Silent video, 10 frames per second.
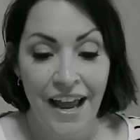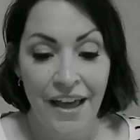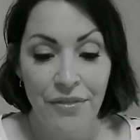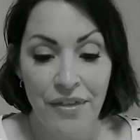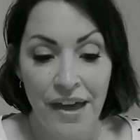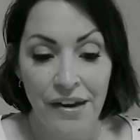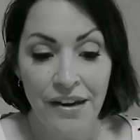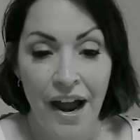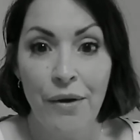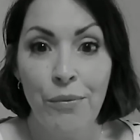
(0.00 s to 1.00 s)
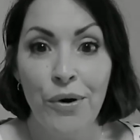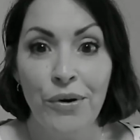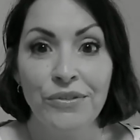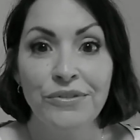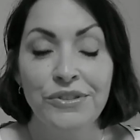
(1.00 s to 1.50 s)
and then I
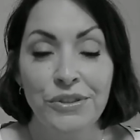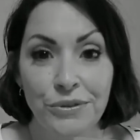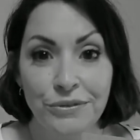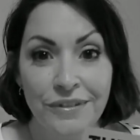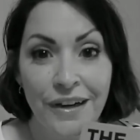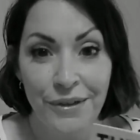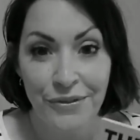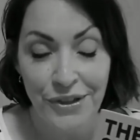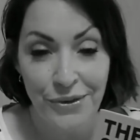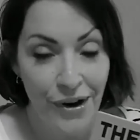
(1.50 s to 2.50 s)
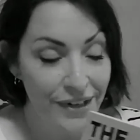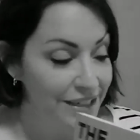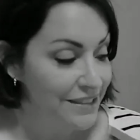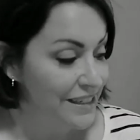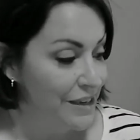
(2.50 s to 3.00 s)
will do a review on
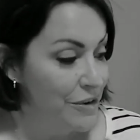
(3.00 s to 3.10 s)
it.